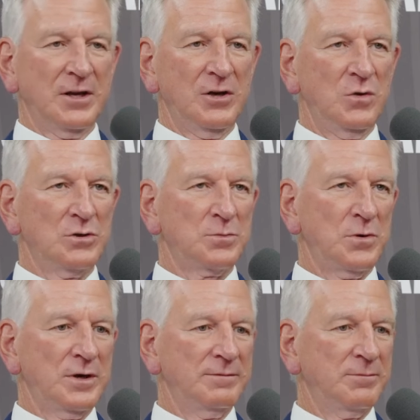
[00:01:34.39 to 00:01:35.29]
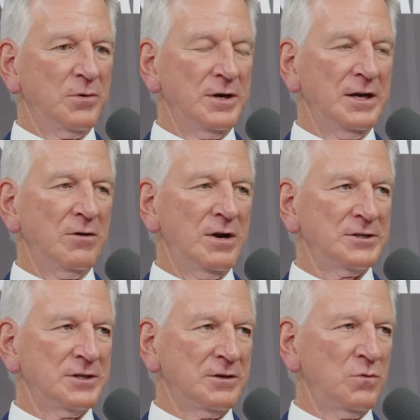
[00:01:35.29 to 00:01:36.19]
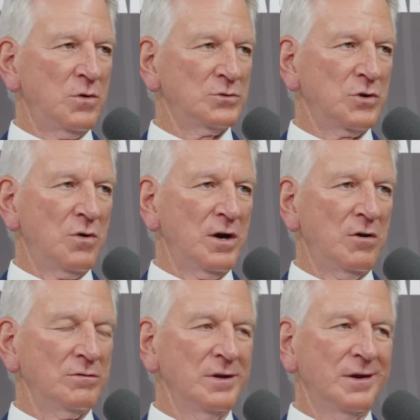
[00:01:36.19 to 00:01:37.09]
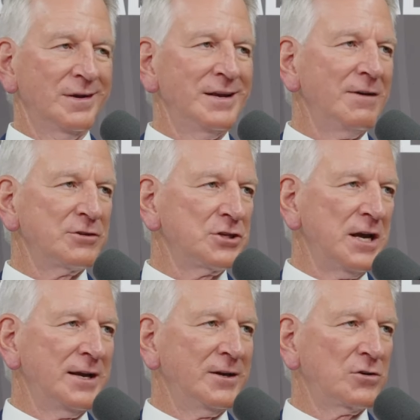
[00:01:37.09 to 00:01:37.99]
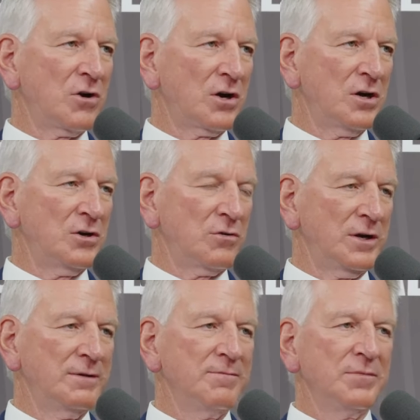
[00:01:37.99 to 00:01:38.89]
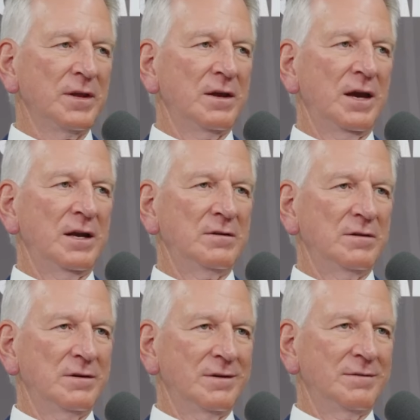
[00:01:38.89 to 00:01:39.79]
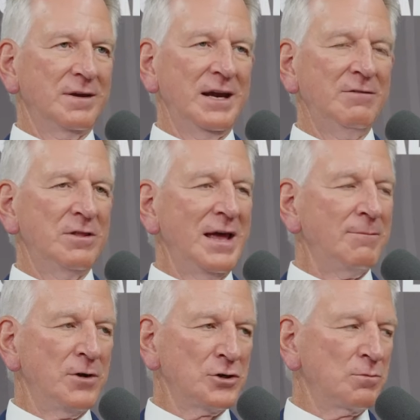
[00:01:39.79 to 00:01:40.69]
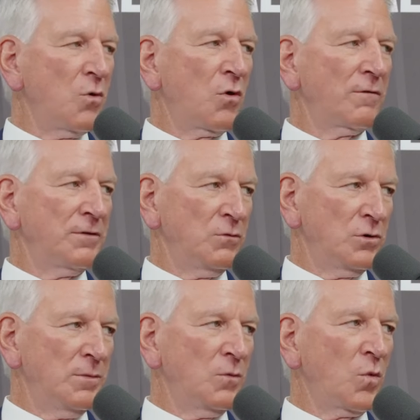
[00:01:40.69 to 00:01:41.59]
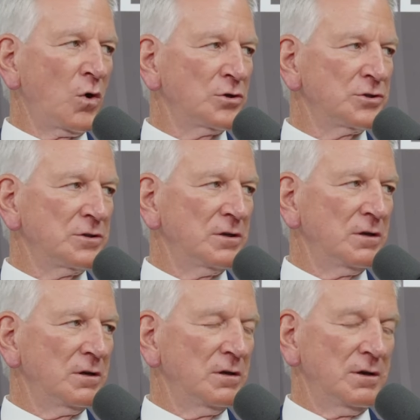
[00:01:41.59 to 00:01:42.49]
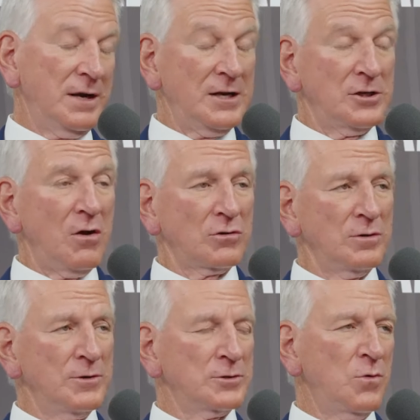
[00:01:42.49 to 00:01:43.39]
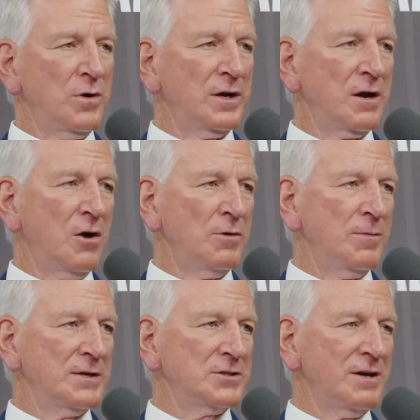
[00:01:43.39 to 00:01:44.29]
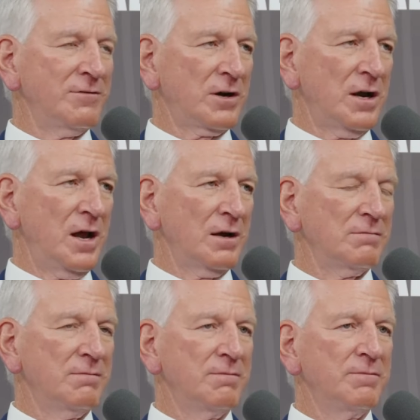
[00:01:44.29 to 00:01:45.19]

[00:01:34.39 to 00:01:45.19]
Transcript: you knew it was pretty interesting what was going on. Devastating to our country, and even that much more if it would have been worse. And I talked to him this morning. He called me about 7 o'clock,